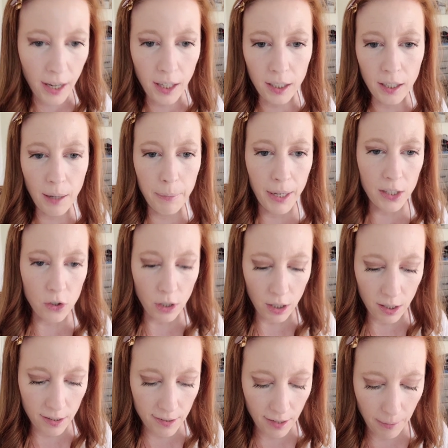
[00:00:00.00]
And I'm
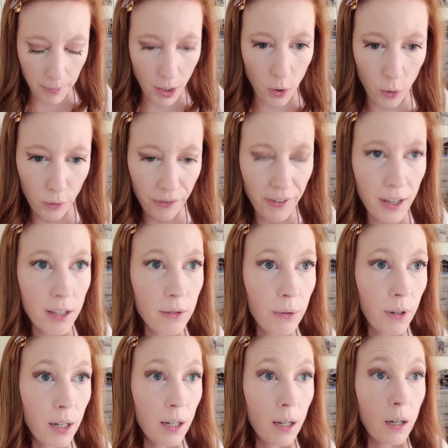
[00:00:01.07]
actually going to set my whole face
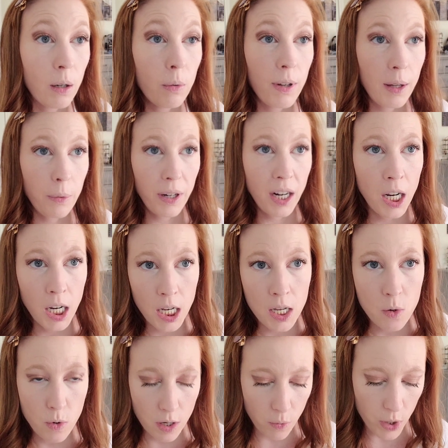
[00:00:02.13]
right now while we're,
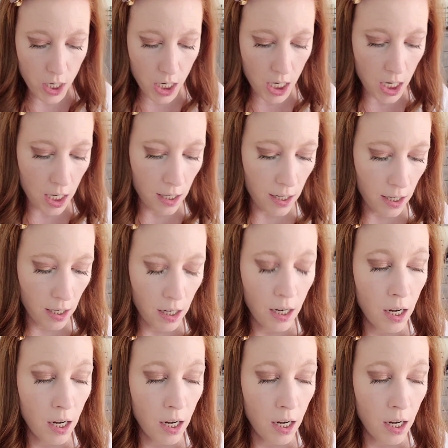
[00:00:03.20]
while we're at it.